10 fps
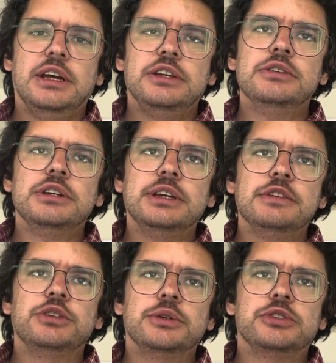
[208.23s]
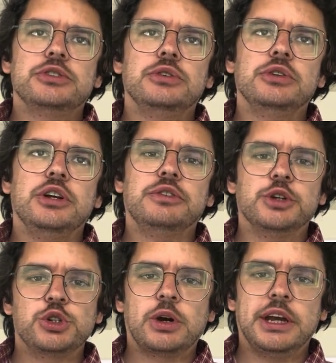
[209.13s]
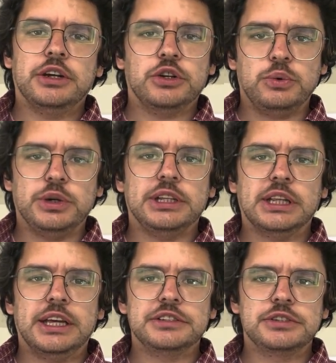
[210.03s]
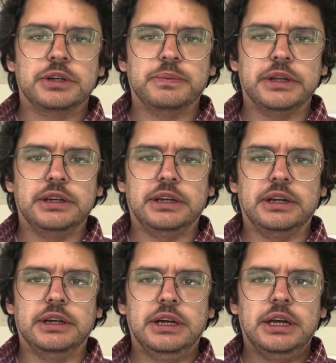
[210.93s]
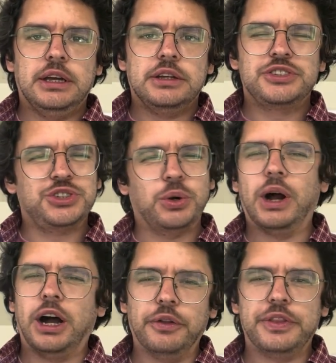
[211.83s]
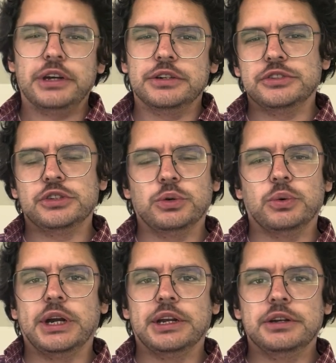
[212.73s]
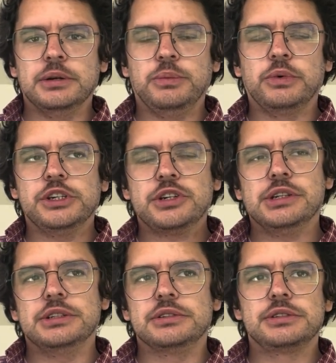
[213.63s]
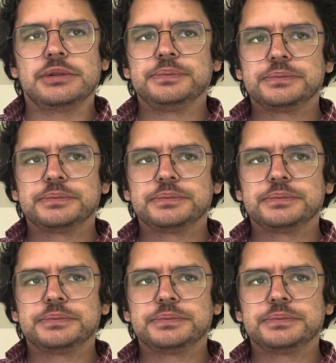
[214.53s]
you can give it to a studio for trying to greenlight something so out there and so random, which is